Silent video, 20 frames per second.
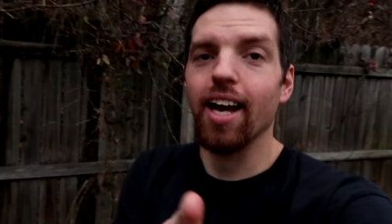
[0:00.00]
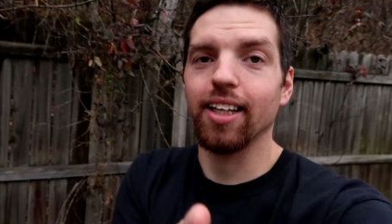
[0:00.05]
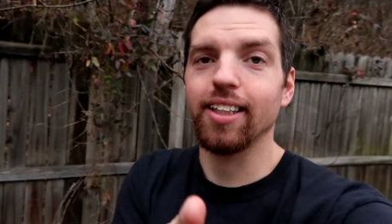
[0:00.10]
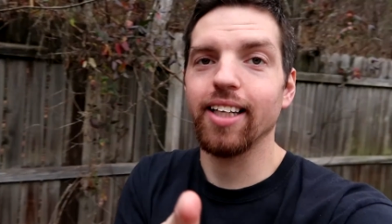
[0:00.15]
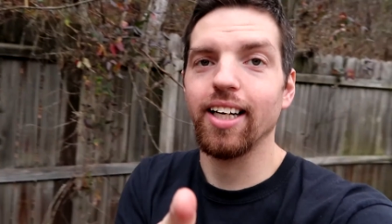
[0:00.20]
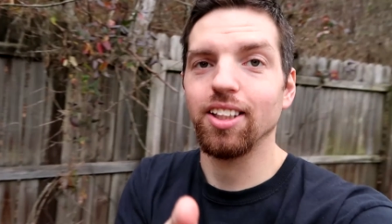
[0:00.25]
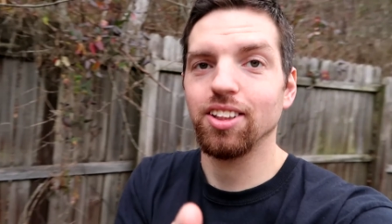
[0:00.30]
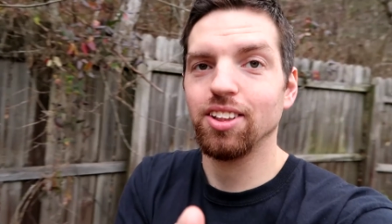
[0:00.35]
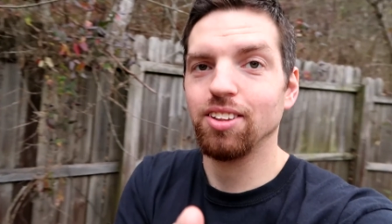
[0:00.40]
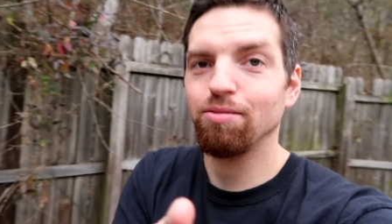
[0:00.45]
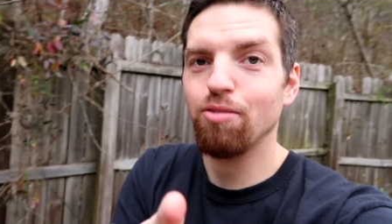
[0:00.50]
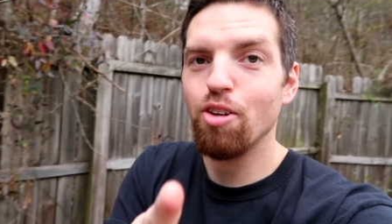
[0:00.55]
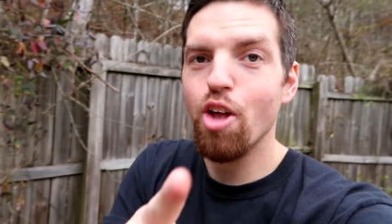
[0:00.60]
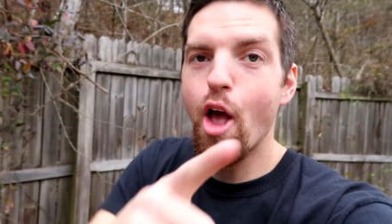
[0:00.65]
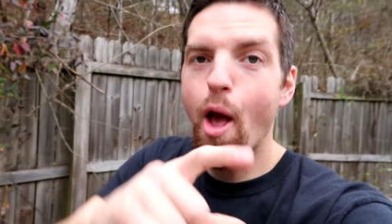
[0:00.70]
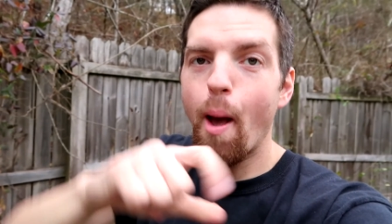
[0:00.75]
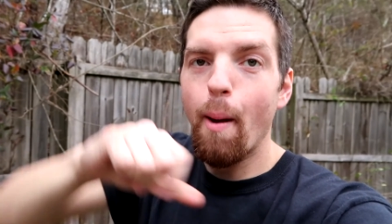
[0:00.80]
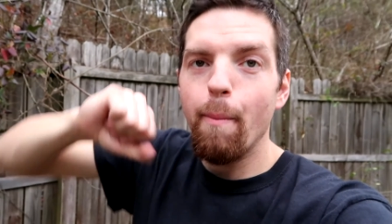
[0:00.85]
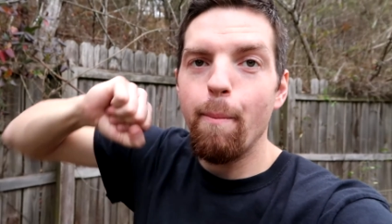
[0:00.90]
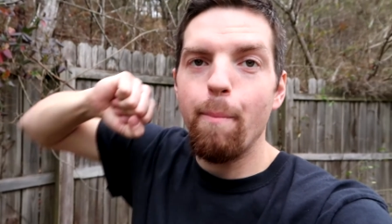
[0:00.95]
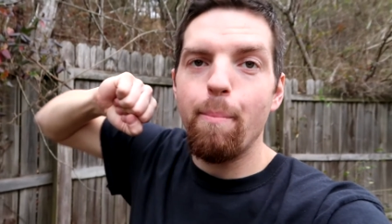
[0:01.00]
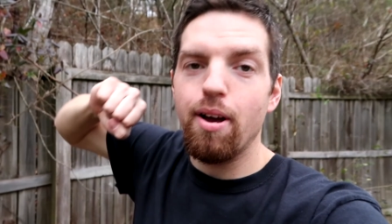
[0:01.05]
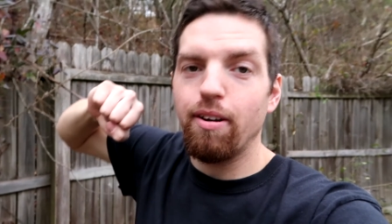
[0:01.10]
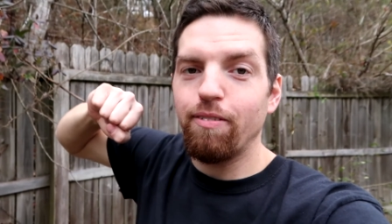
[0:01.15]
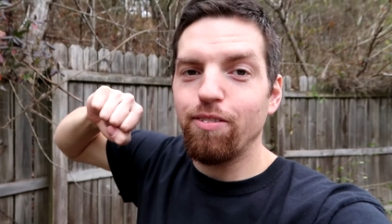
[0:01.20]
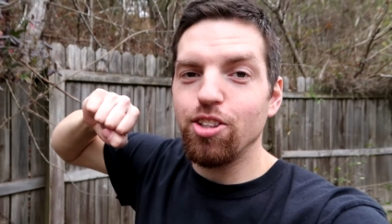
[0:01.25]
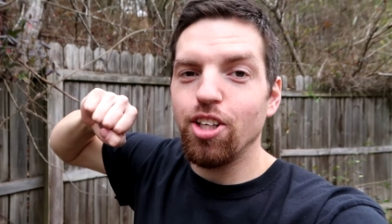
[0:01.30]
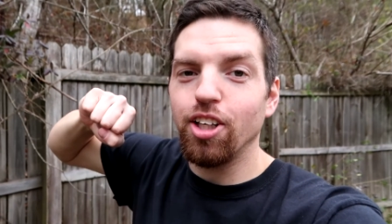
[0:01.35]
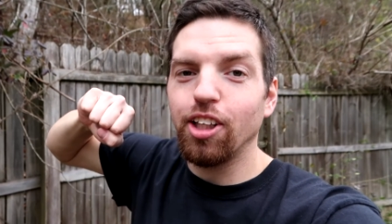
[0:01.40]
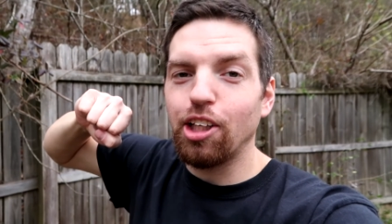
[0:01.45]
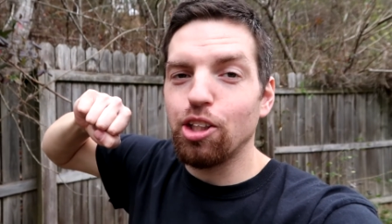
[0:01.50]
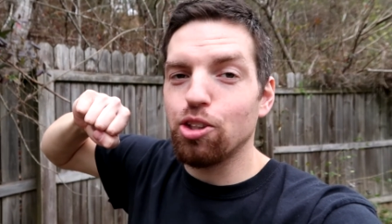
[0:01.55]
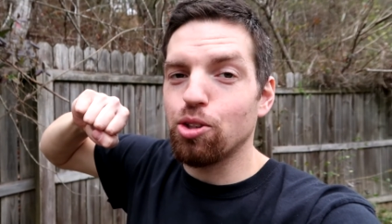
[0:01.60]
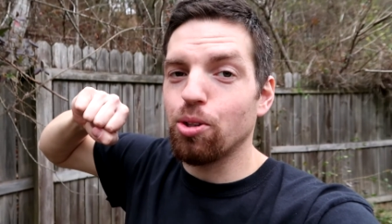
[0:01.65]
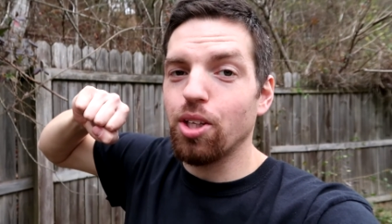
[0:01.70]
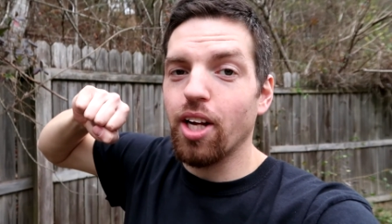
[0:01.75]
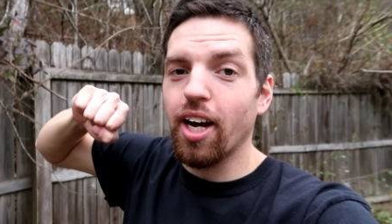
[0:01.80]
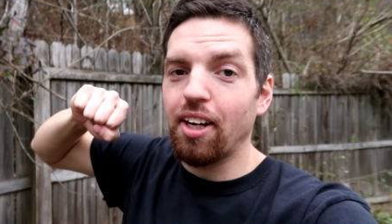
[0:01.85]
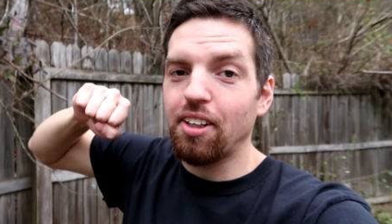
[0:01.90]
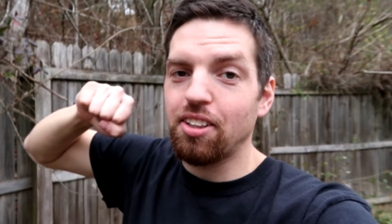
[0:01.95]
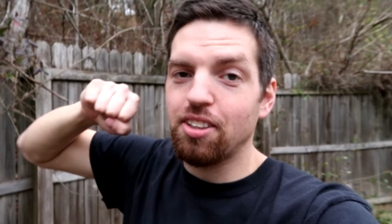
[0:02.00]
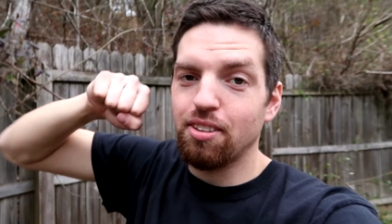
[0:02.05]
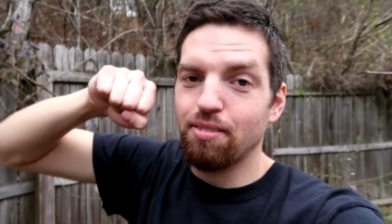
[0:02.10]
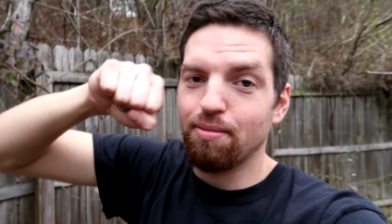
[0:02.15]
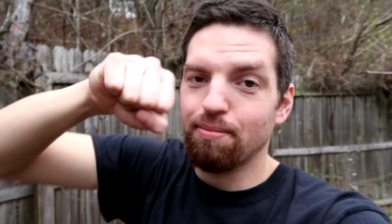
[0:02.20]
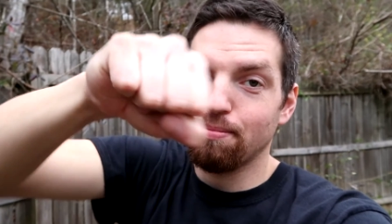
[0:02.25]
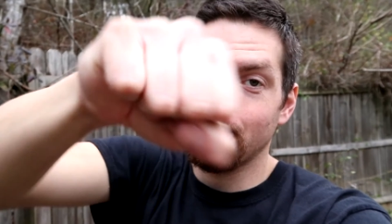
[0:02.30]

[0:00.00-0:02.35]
Hey, guys. PeffJunkies unite.